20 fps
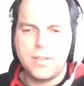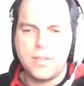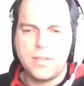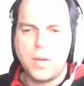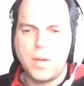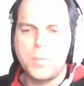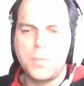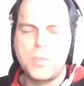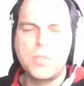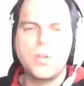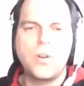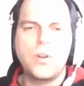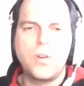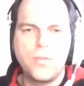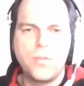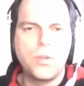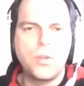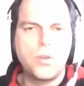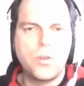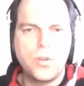dumps
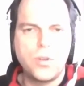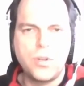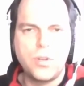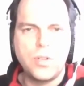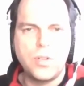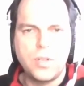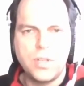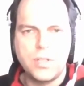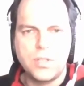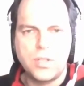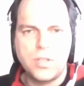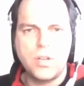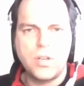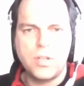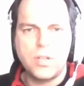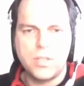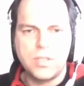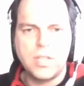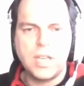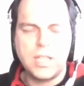of your uh,
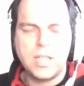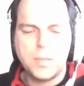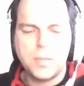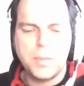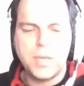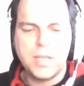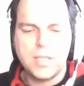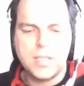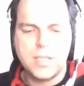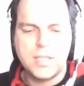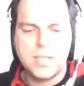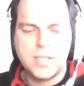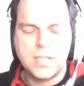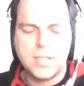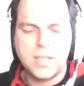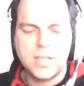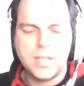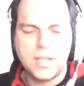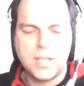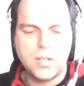current
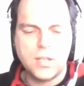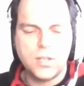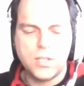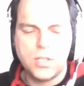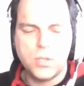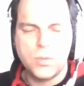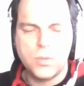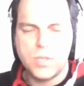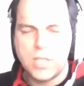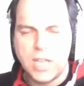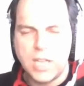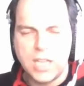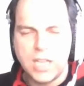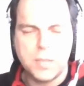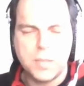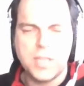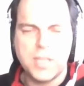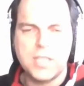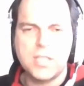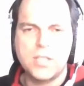database, uh, current user
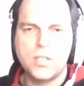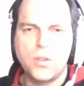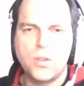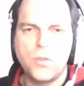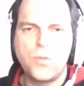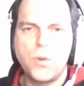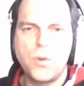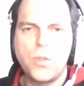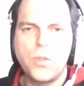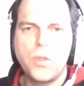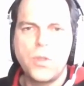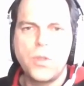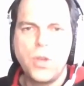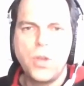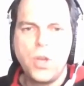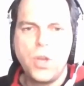database, and so forth.